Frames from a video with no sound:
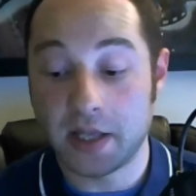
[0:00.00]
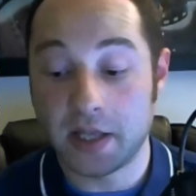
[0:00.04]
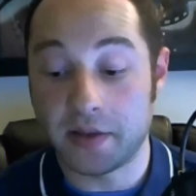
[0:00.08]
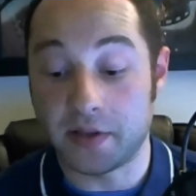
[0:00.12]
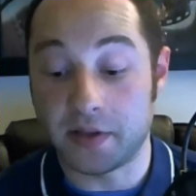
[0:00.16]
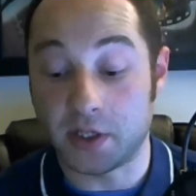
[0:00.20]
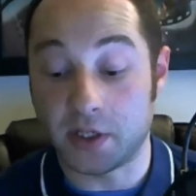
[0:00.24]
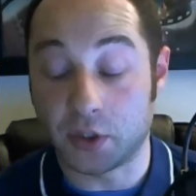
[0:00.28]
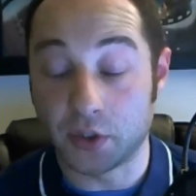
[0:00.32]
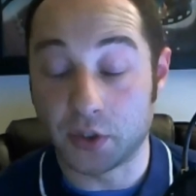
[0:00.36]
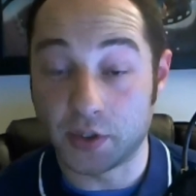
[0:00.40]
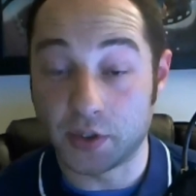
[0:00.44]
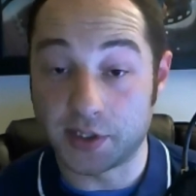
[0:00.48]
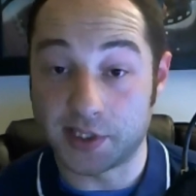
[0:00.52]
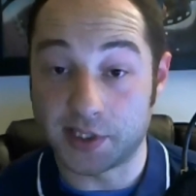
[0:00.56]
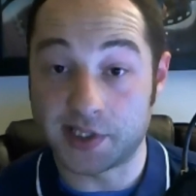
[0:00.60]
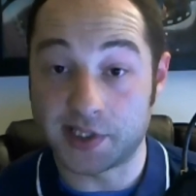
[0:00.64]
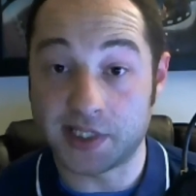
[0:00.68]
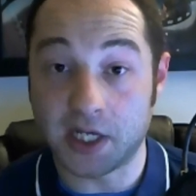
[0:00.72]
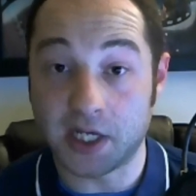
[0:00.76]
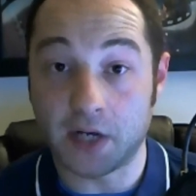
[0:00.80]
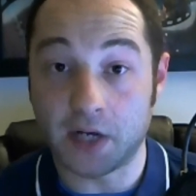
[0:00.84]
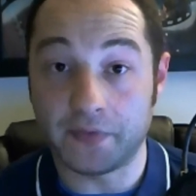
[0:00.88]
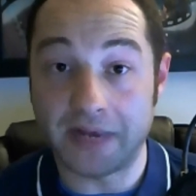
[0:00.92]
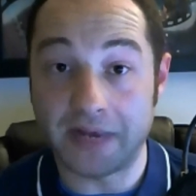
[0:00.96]
the cruise
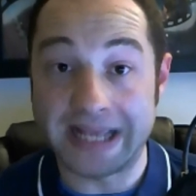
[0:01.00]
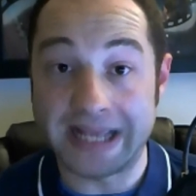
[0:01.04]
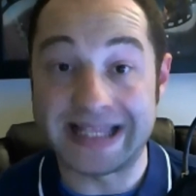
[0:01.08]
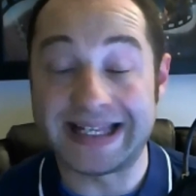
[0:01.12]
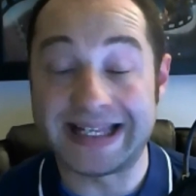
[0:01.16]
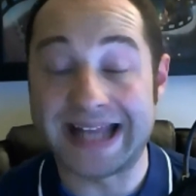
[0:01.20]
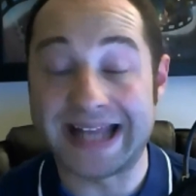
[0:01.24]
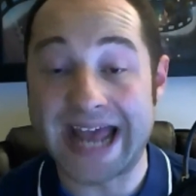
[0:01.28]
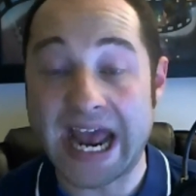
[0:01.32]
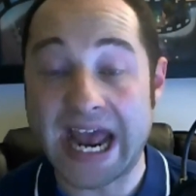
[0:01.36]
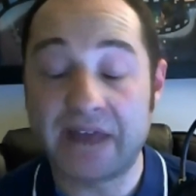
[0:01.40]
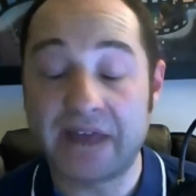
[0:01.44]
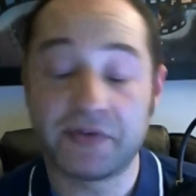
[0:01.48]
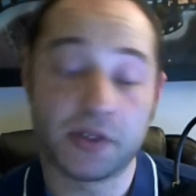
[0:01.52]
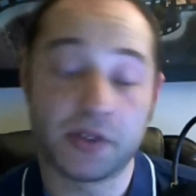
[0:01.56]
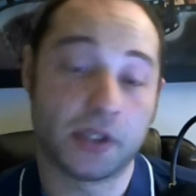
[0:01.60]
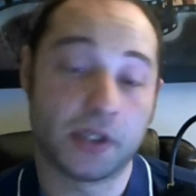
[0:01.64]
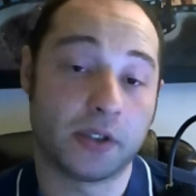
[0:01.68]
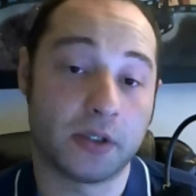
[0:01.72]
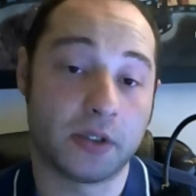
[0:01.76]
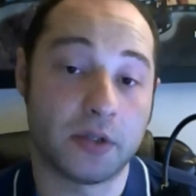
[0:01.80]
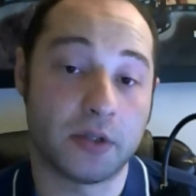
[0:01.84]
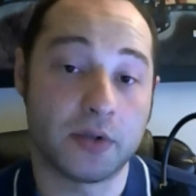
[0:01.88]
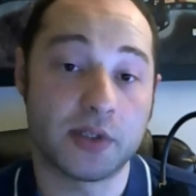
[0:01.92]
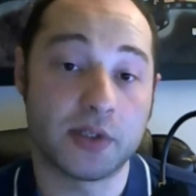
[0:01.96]
itself, and then after the
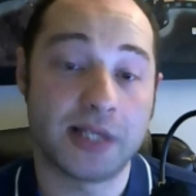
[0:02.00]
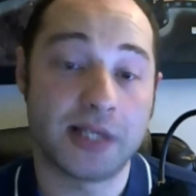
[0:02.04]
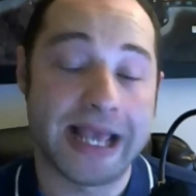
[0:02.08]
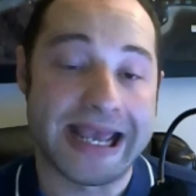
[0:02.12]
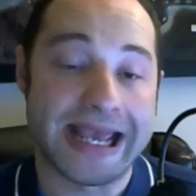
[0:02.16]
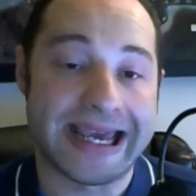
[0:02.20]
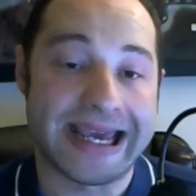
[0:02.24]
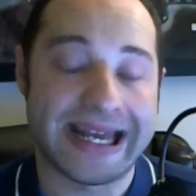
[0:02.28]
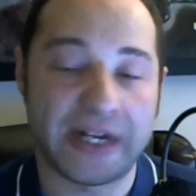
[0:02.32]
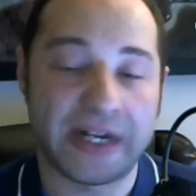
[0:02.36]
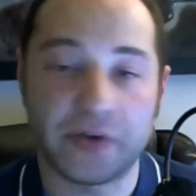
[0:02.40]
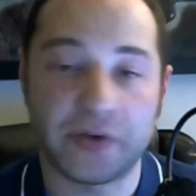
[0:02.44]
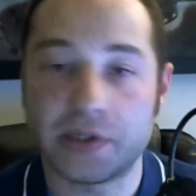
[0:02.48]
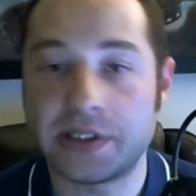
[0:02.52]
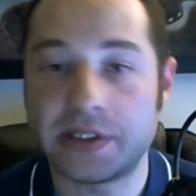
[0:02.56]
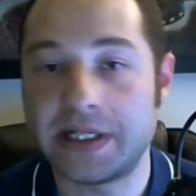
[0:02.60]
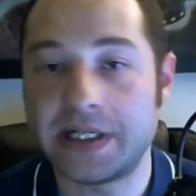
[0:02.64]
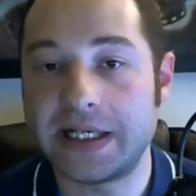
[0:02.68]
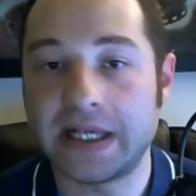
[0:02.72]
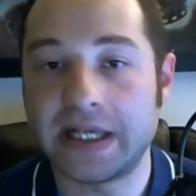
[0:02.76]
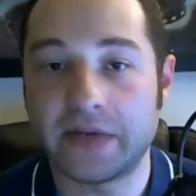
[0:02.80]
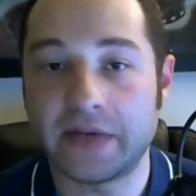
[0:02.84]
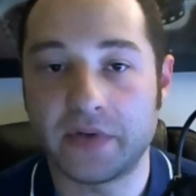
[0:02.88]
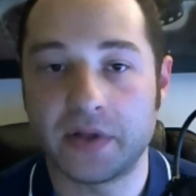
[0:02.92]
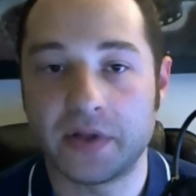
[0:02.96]
cruise, kind of
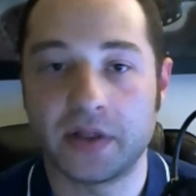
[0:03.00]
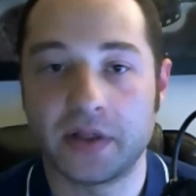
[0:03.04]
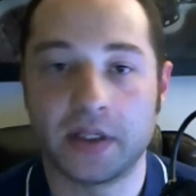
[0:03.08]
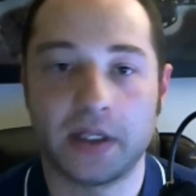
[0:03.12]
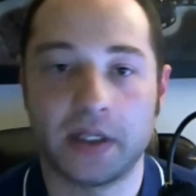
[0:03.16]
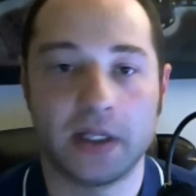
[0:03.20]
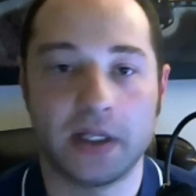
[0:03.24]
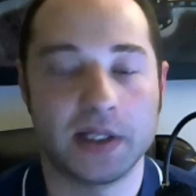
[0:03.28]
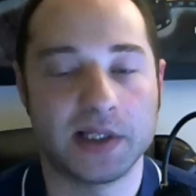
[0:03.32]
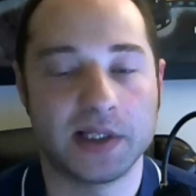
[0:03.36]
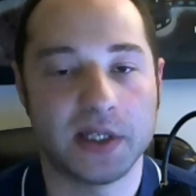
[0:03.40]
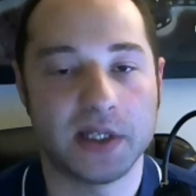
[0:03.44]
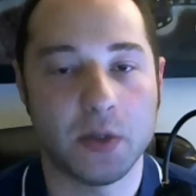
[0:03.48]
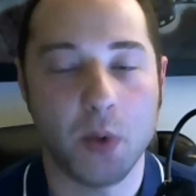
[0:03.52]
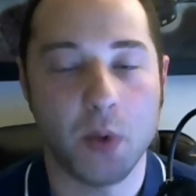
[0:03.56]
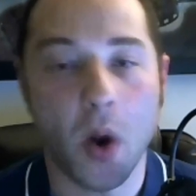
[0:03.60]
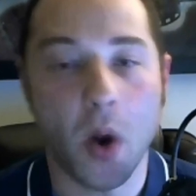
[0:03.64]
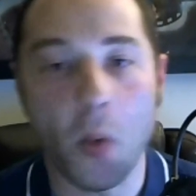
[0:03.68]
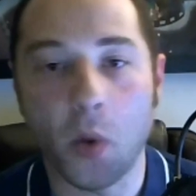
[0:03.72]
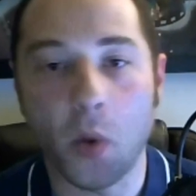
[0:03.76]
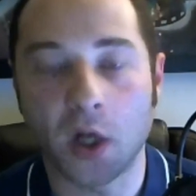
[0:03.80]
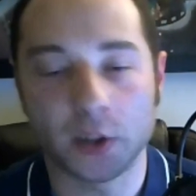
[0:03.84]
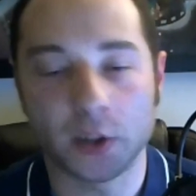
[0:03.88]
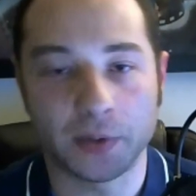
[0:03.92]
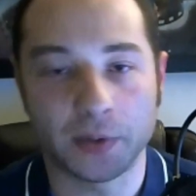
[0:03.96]
critique everything and see what
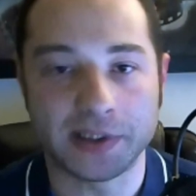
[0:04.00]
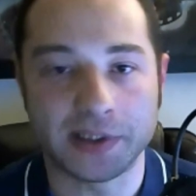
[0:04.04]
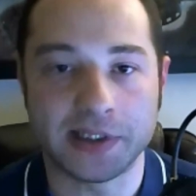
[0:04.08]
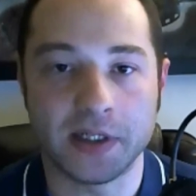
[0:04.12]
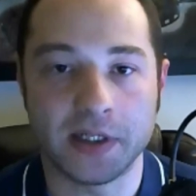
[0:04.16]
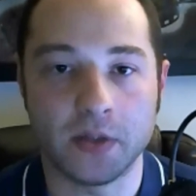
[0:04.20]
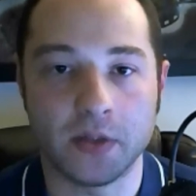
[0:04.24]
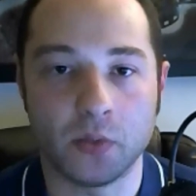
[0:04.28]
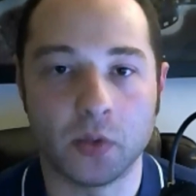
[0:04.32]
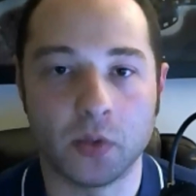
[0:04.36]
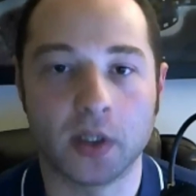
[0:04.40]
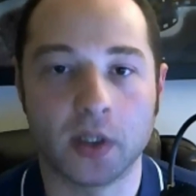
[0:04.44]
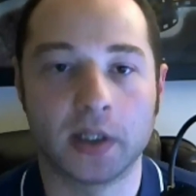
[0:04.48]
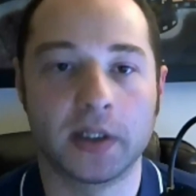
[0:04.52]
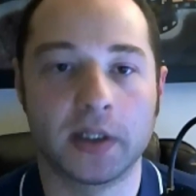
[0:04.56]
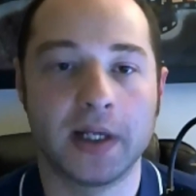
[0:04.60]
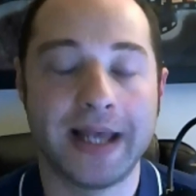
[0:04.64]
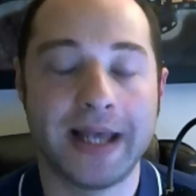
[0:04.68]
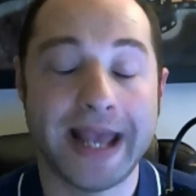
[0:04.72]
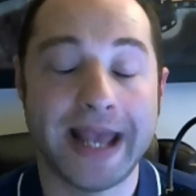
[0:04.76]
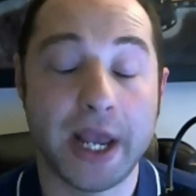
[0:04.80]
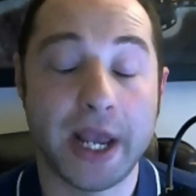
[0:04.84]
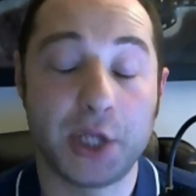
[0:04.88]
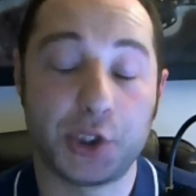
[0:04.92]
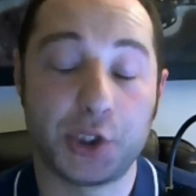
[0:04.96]
worked, what didn't work,
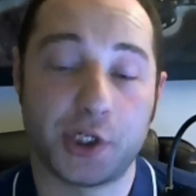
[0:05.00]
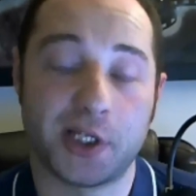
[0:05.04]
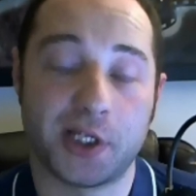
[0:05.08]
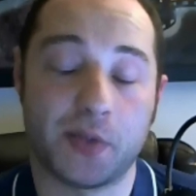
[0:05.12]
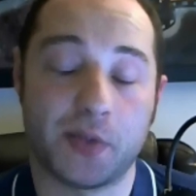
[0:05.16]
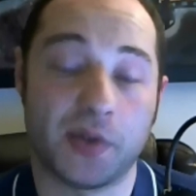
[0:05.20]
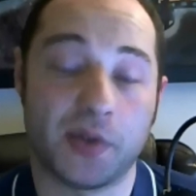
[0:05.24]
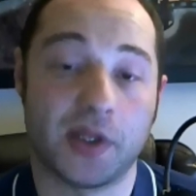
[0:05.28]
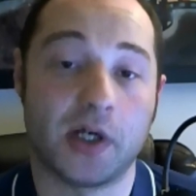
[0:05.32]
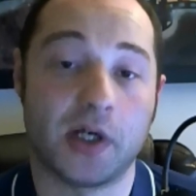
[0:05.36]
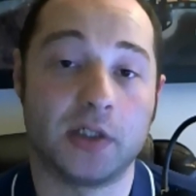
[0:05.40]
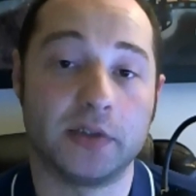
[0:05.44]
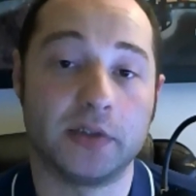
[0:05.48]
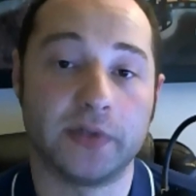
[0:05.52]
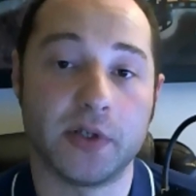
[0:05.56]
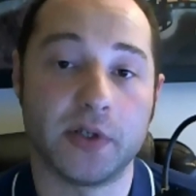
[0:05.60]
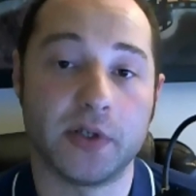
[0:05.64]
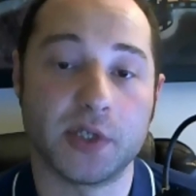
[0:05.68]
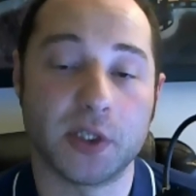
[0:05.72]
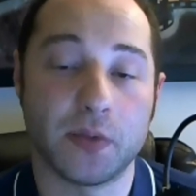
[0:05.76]
and share that with all of you.